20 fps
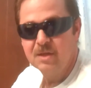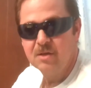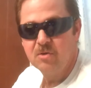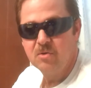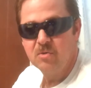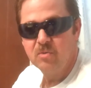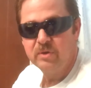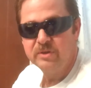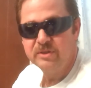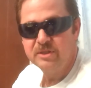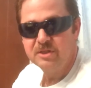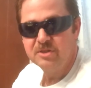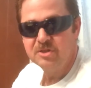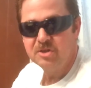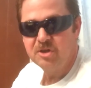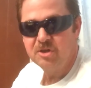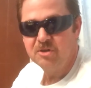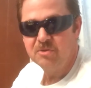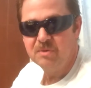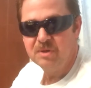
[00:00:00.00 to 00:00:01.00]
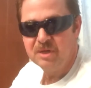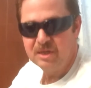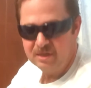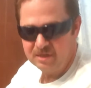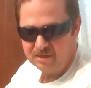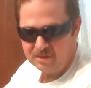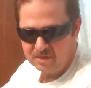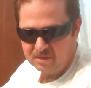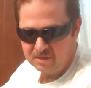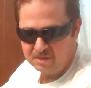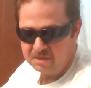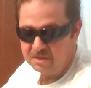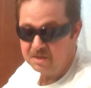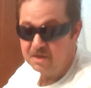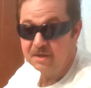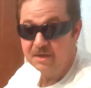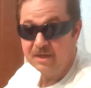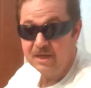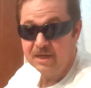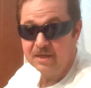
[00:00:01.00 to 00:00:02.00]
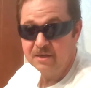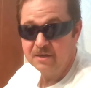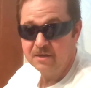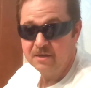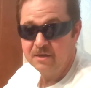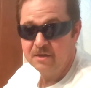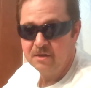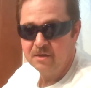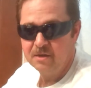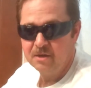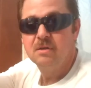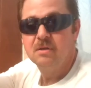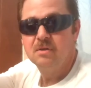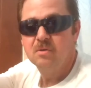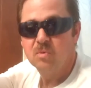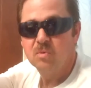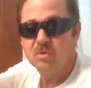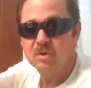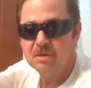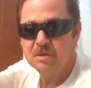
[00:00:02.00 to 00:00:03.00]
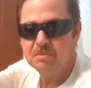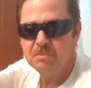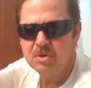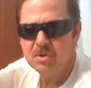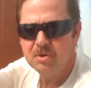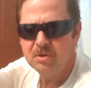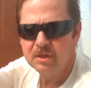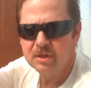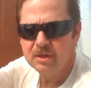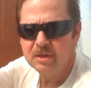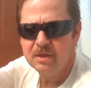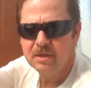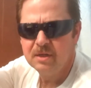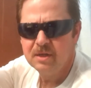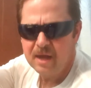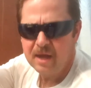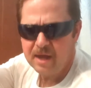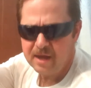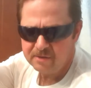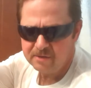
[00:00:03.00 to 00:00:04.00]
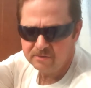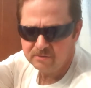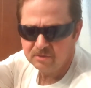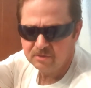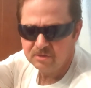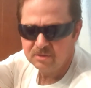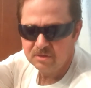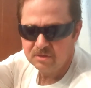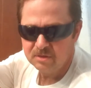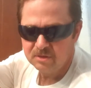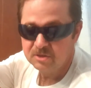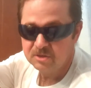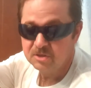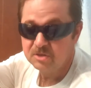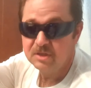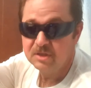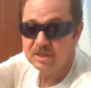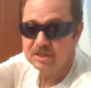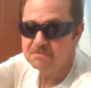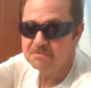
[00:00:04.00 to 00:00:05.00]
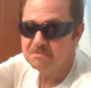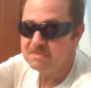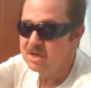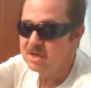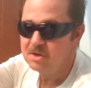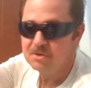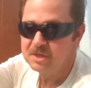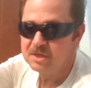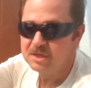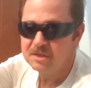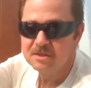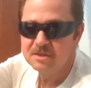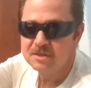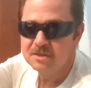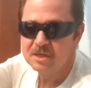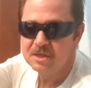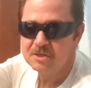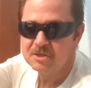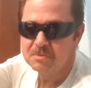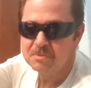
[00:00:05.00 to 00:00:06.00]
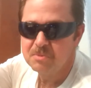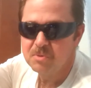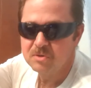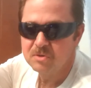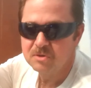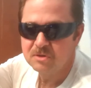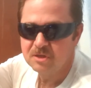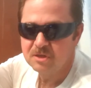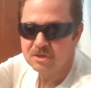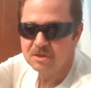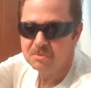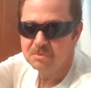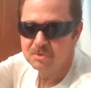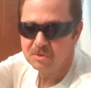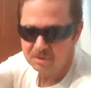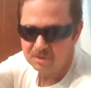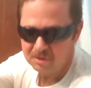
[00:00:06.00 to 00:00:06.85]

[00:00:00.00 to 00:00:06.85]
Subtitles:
Once it's all the way, again, we're going to pull it out so that the metal doesn't touch the porcelain on the bowl.